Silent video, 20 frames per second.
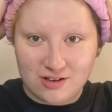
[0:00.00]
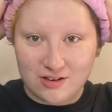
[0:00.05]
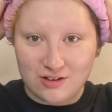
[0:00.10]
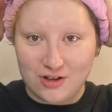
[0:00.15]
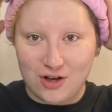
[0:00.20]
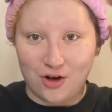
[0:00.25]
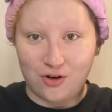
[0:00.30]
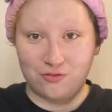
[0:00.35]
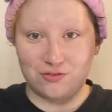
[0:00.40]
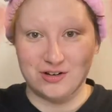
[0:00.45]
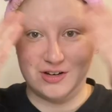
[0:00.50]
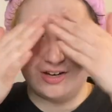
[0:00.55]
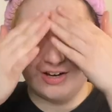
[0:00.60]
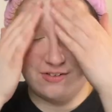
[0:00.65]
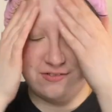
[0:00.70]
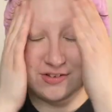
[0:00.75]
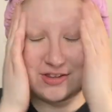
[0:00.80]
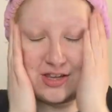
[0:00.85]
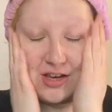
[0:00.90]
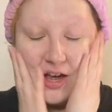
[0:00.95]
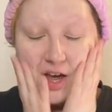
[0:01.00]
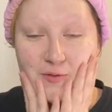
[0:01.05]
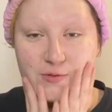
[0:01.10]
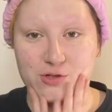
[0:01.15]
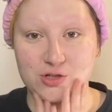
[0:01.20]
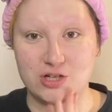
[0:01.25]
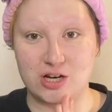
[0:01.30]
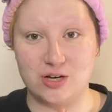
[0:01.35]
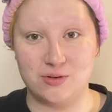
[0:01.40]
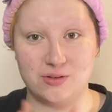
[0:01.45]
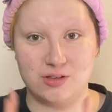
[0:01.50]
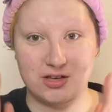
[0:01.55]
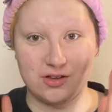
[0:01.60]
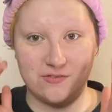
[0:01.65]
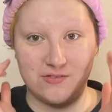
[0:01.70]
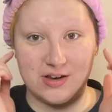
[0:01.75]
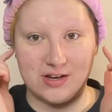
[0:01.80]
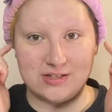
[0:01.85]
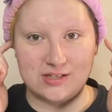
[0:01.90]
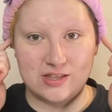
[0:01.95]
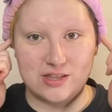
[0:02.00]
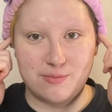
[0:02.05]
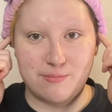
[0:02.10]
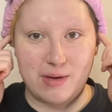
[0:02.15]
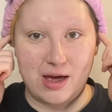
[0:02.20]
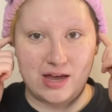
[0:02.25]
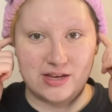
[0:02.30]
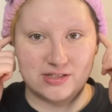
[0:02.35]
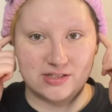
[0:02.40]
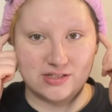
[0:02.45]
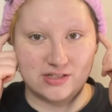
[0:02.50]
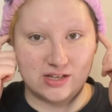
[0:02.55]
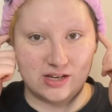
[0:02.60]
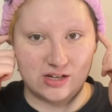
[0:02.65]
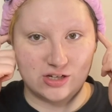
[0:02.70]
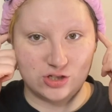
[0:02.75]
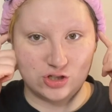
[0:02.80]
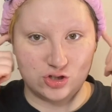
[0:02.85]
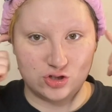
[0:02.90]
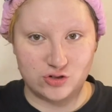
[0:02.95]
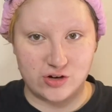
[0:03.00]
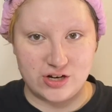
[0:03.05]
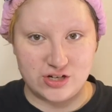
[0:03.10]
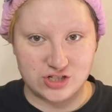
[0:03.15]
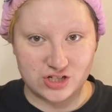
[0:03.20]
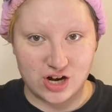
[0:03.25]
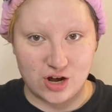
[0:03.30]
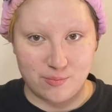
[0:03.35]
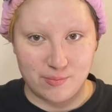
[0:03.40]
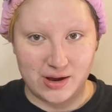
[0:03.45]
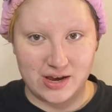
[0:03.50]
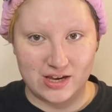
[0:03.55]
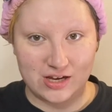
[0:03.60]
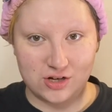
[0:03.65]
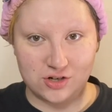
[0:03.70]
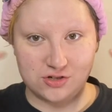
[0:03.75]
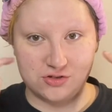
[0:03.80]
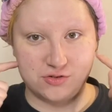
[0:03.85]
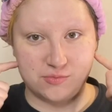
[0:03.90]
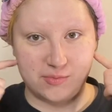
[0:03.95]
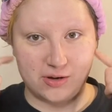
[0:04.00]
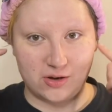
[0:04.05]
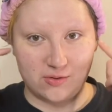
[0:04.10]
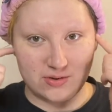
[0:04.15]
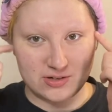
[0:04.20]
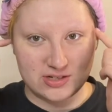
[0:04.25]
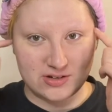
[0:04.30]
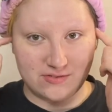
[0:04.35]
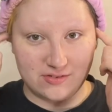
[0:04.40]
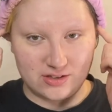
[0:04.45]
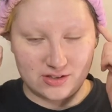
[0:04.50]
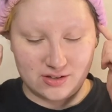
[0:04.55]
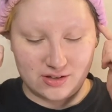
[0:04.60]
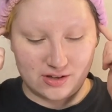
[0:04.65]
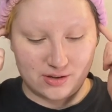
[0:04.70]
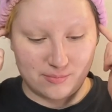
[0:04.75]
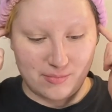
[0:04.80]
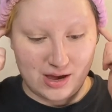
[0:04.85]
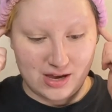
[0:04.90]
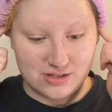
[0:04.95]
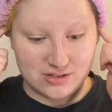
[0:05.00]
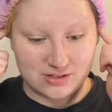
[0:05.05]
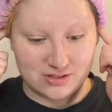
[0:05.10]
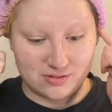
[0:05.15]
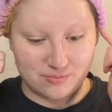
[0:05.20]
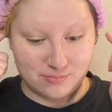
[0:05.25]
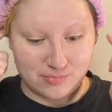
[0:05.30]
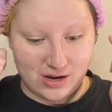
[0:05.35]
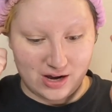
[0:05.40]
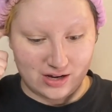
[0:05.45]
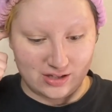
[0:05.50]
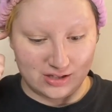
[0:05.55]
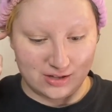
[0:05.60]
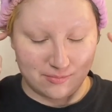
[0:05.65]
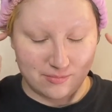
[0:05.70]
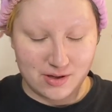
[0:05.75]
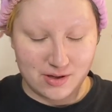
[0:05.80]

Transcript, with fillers: COVID and everything, I was genuinely convinced that the masks like stretched out my ears from like always having the like mask behind them.